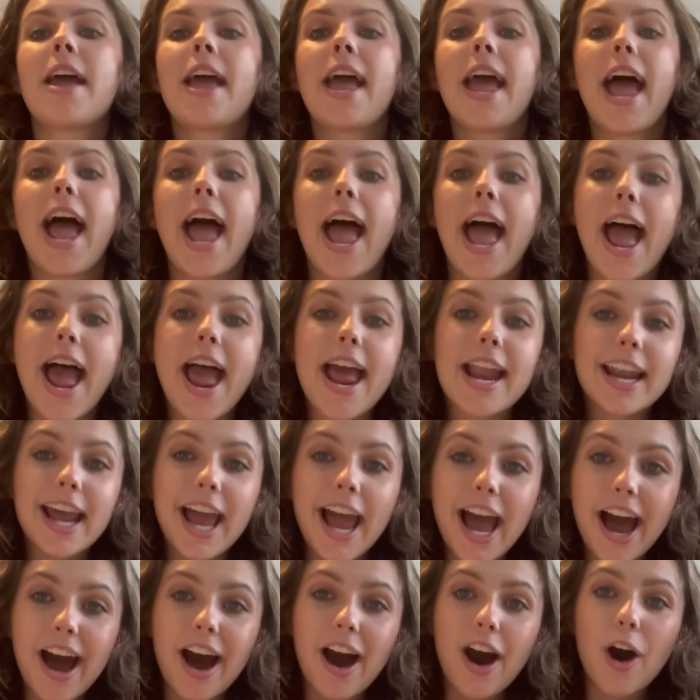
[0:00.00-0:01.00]
and
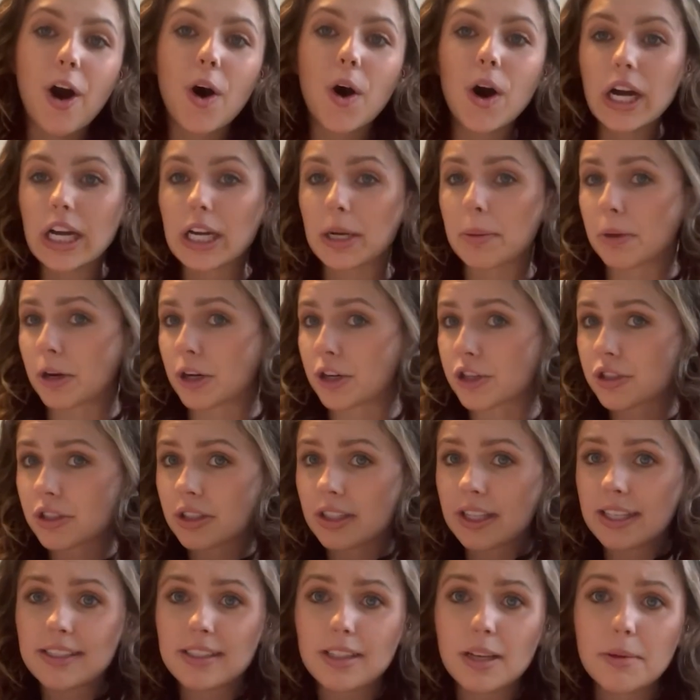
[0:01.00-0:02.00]
how
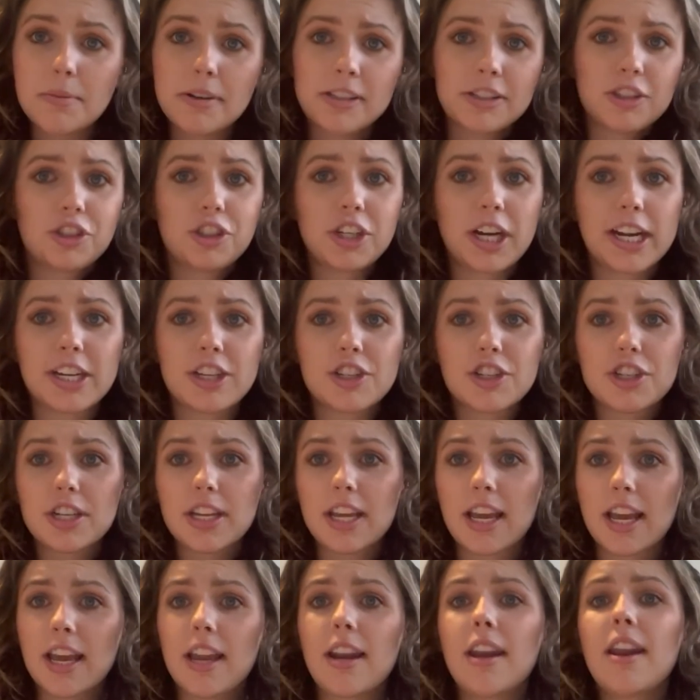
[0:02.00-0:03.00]
commercialism has changed
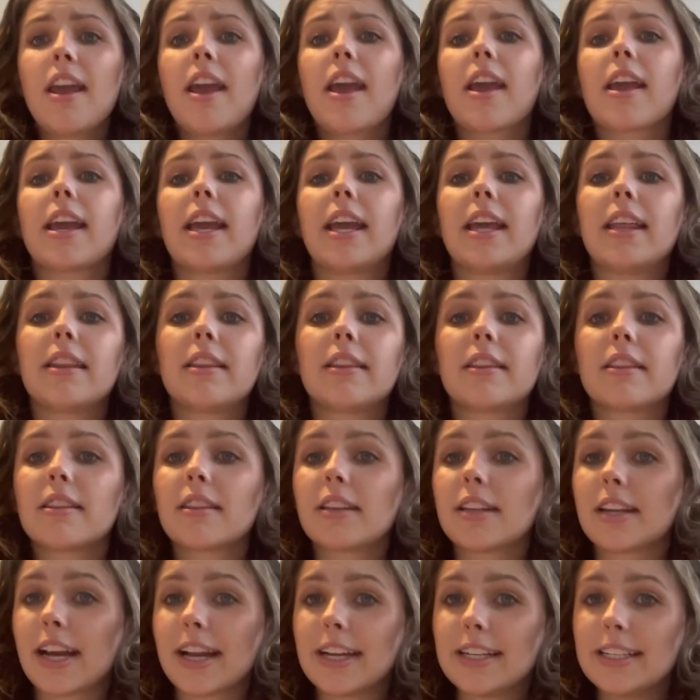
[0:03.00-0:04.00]
it in the
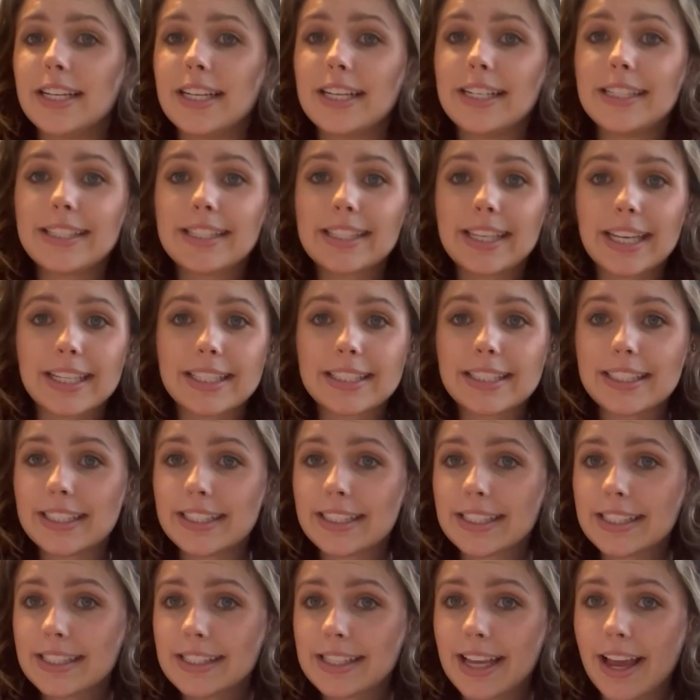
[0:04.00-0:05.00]
1960s
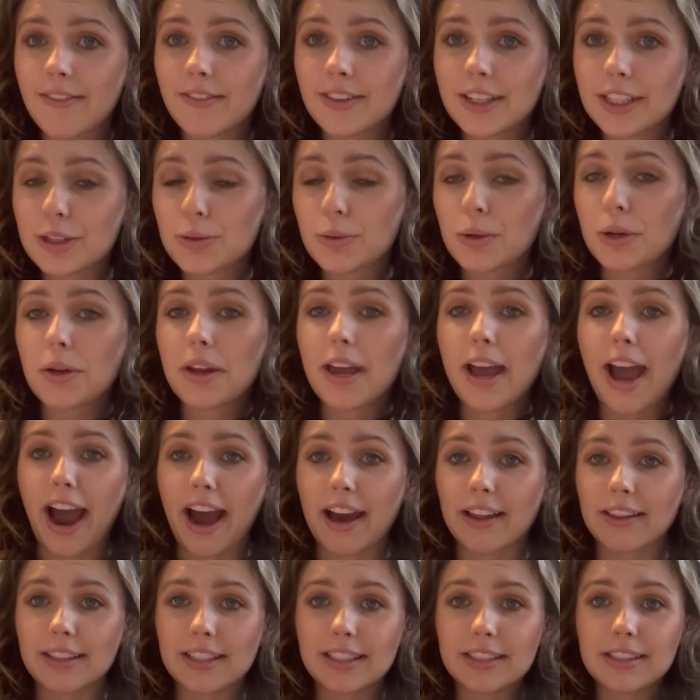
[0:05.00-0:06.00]
and 70s, when
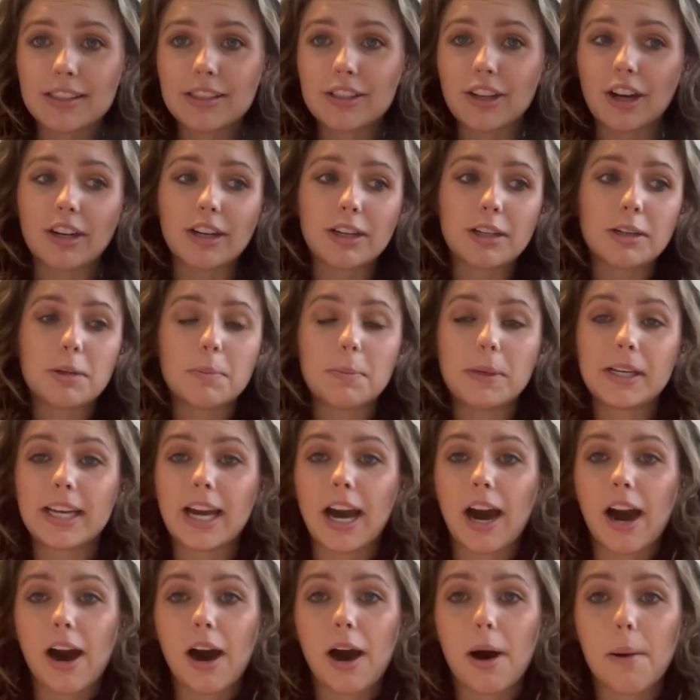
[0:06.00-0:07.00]
athletes started to
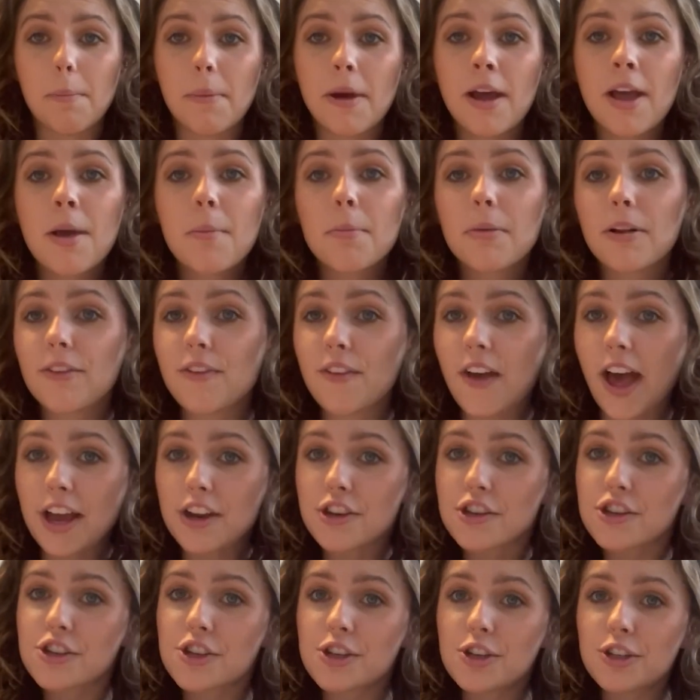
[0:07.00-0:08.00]
become
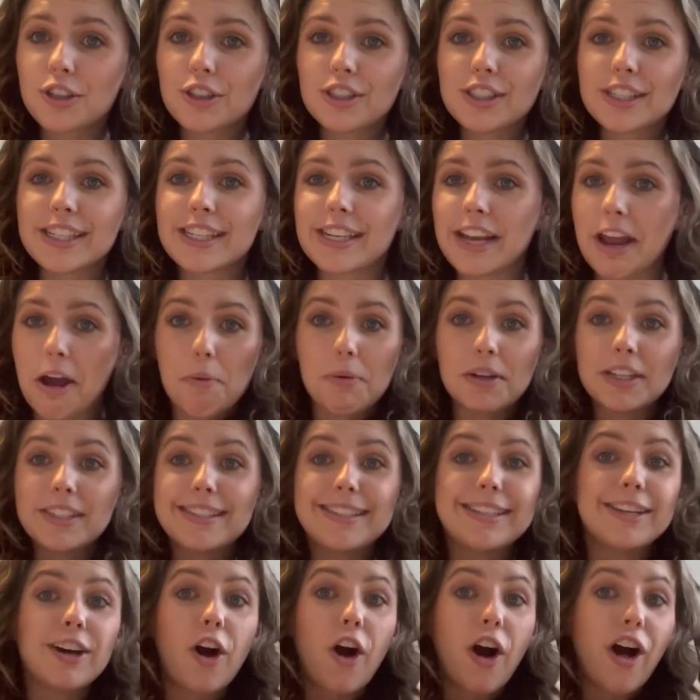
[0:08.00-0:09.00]
professionals. And now we
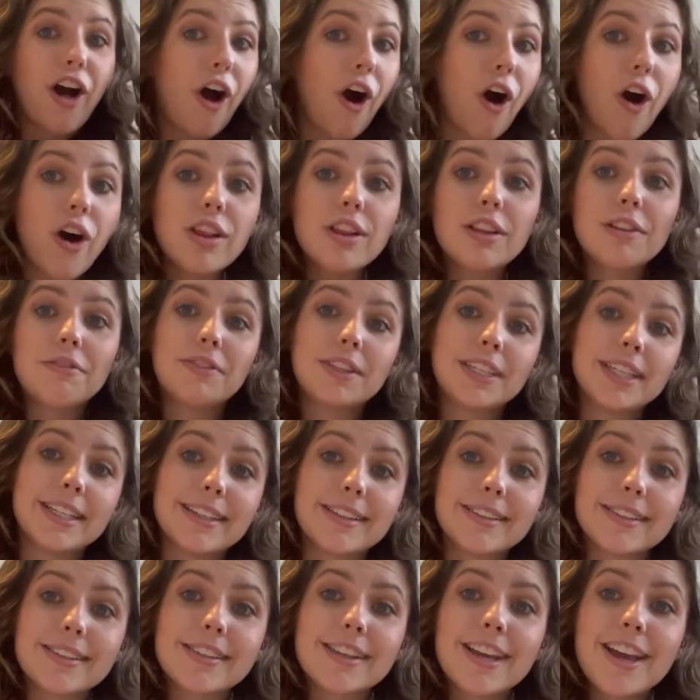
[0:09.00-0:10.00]
see all of
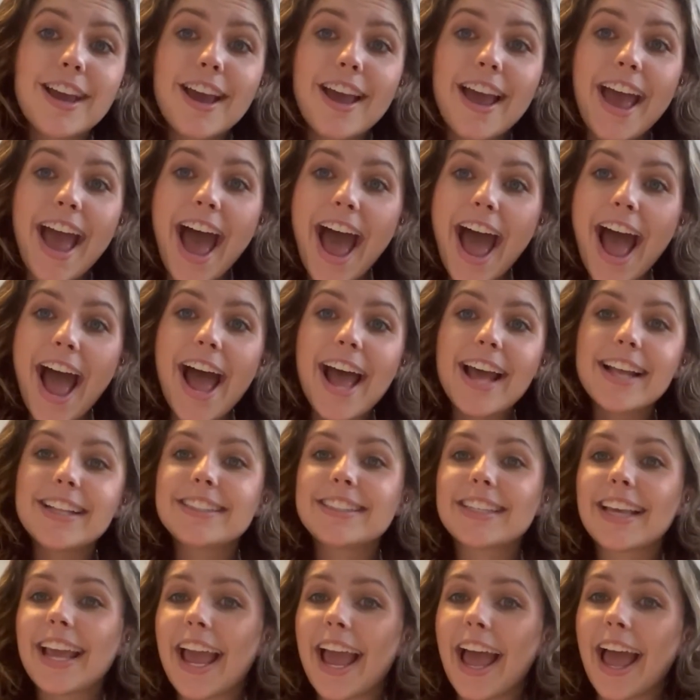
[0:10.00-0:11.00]
these ads,
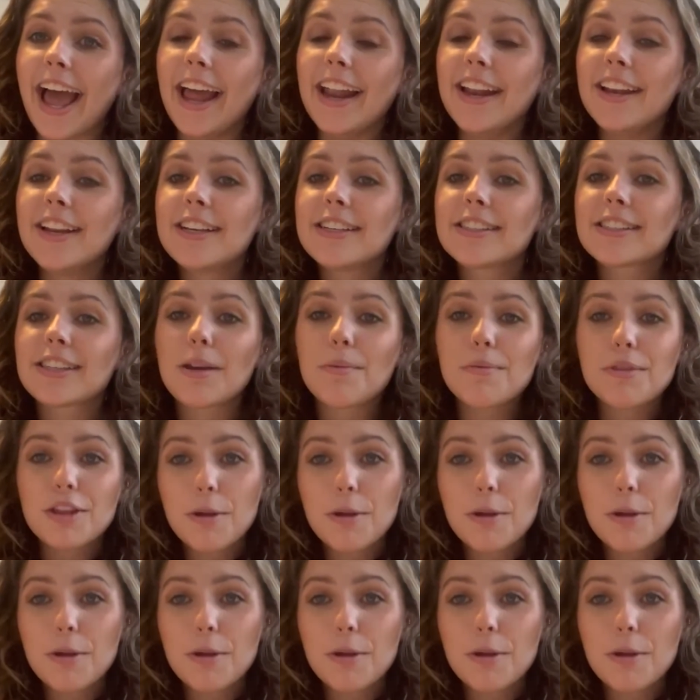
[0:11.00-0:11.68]
and some of the